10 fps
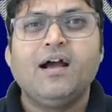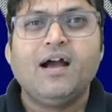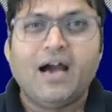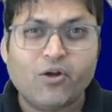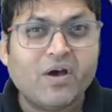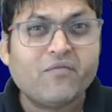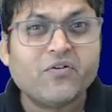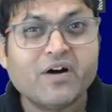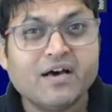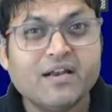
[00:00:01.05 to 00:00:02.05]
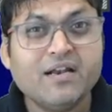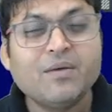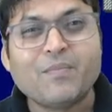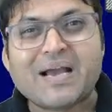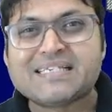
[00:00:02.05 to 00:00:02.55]
Hello everyone,
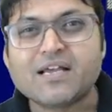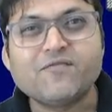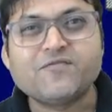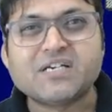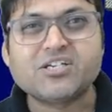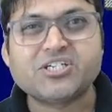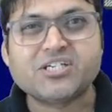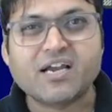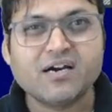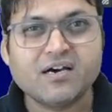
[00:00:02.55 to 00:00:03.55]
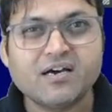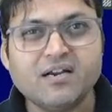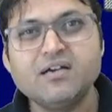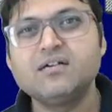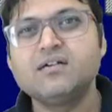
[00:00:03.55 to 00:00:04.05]
myself Chandrasekhar.
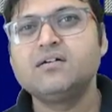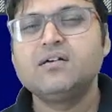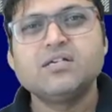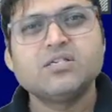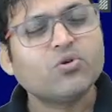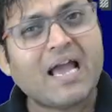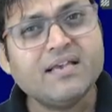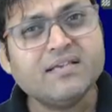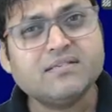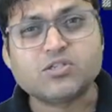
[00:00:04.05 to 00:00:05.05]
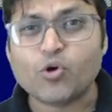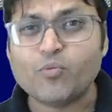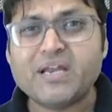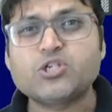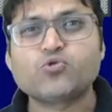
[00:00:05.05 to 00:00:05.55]
So guys, so
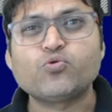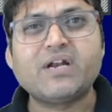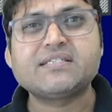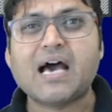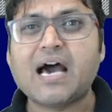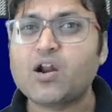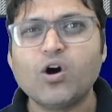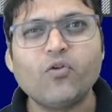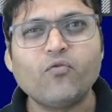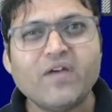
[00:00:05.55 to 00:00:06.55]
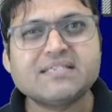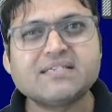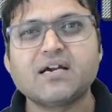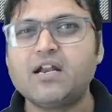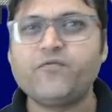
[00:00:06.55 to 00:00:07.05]
many students are always
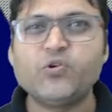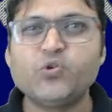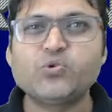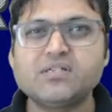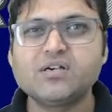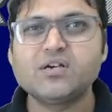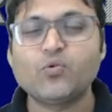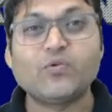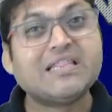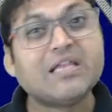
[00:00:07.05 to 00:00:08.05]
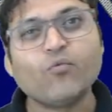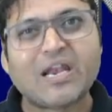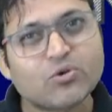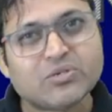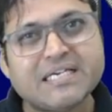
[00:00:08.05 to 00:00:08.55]
confused with the
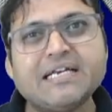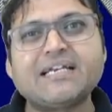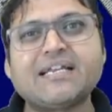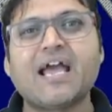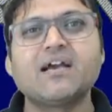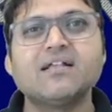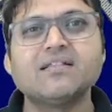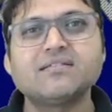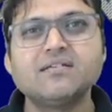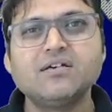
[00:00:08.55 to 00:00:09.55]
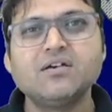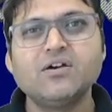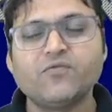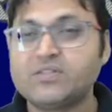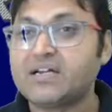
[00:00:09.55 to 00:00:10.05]
velocity triangles
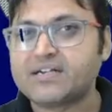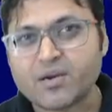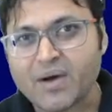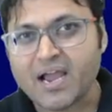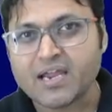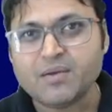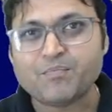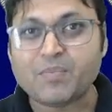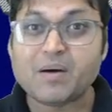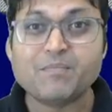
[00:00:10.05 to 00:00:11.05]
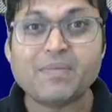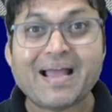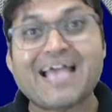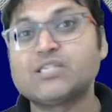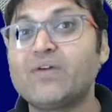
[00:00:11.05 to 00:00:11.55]
for the turbine, pump
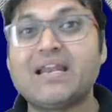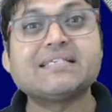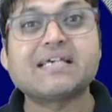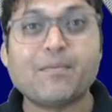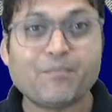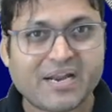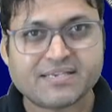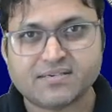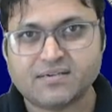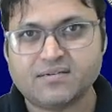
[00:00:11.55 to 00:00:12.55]
as well as compressor.